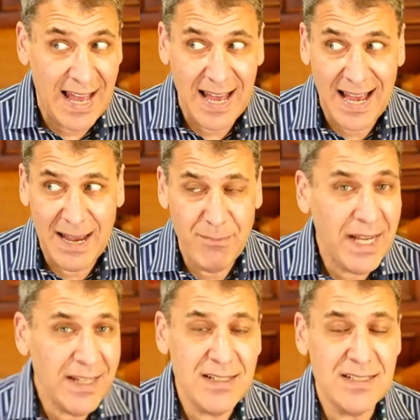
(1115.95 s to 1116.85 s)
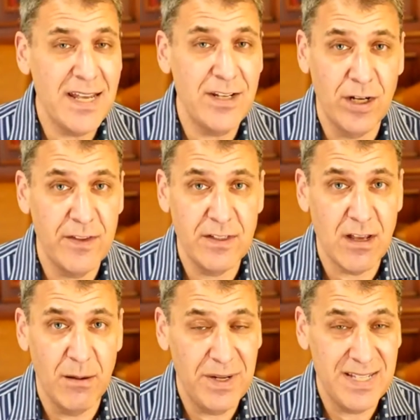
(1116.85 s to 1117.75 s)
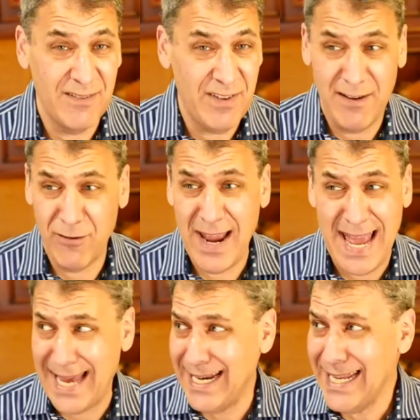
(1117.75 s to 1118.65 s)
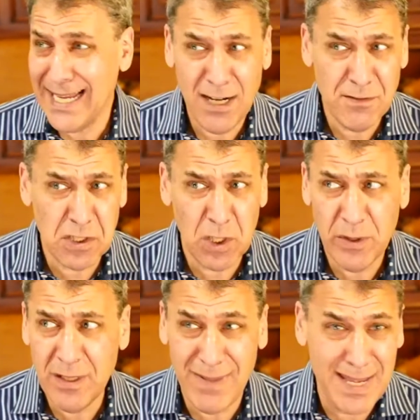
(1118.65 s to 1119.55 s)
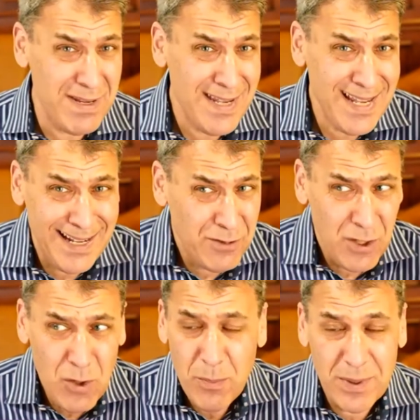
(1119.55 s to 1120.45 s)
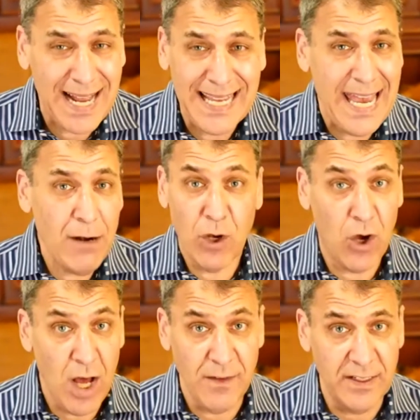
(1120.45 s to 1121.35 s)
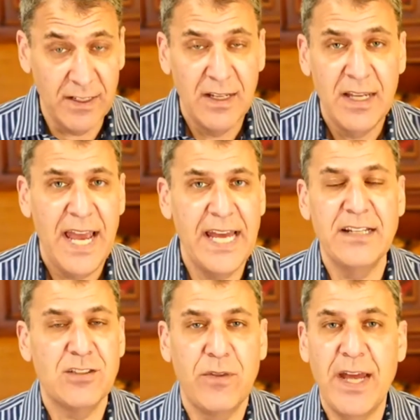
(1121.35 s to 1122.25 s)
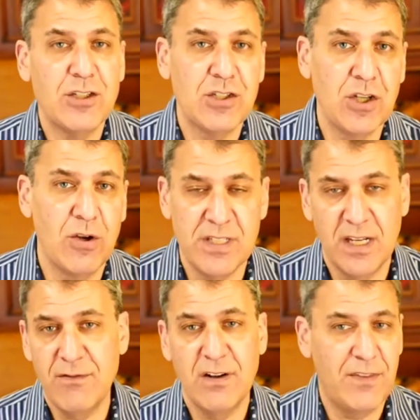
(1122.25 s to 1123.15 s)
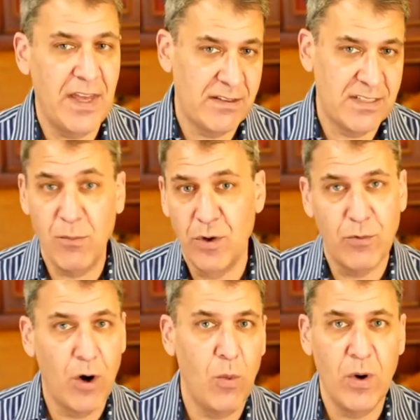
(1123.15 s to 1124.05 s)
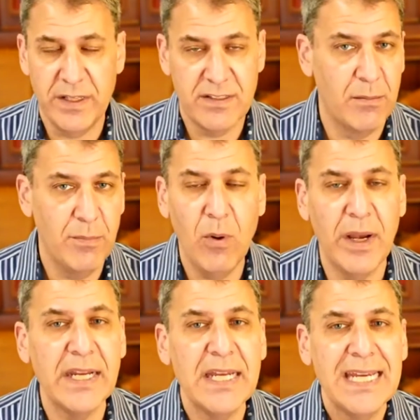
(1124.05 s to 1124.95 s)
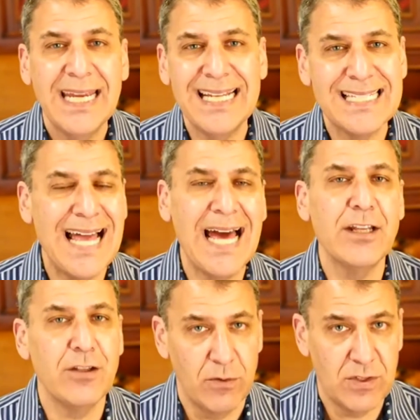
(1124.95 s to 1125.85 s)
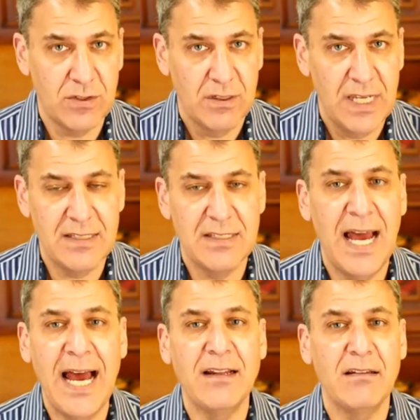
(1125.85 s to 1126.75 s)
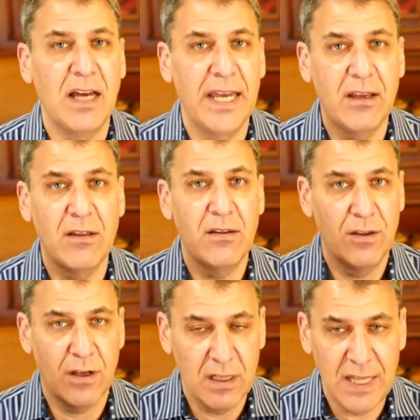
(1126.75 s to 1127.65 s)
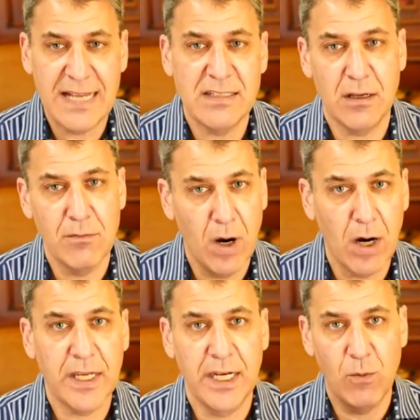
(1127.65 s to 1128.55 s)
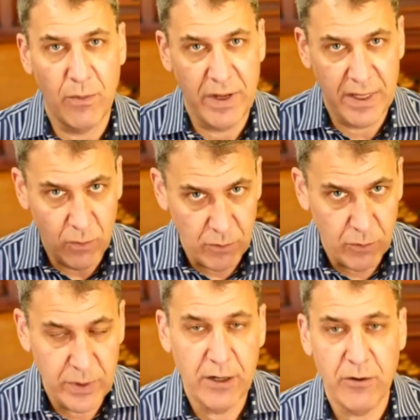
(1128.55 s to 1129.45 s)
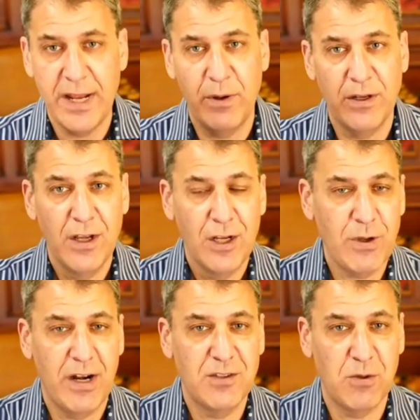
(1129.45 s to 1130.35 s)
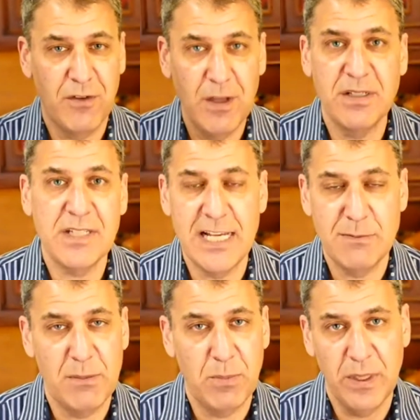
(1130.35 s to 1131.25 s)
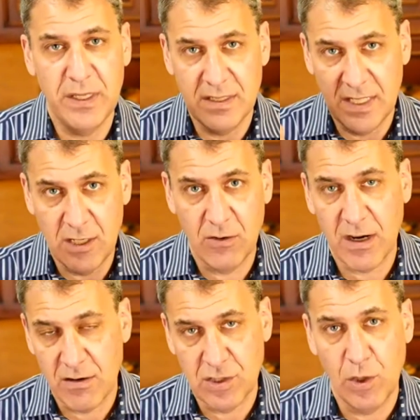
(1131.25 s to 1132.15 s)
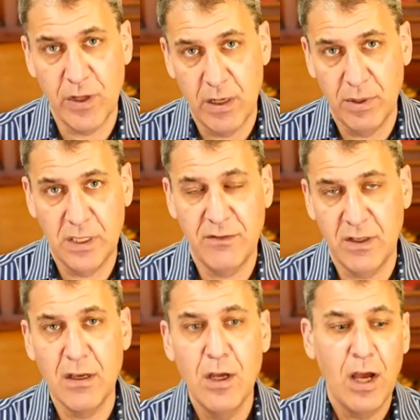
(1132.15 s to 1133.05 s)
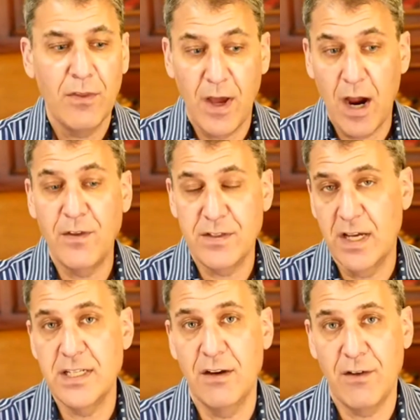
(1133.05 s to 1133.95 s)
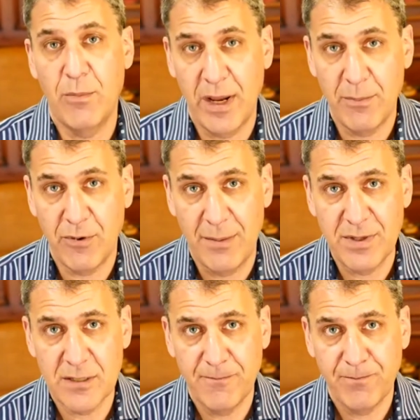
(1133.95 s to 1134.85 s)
I'm not going to say none of these companies have ever had any kind of slogan. Maybe I don't know, but I can't recall it. And so that just shows that even if they someone wrote one at some point, it's not in use. It's not like the classic marketing where we, we reiterate and we try to sort of hypnotize people into hearing our slogan and believing our, this idea of our brand promise.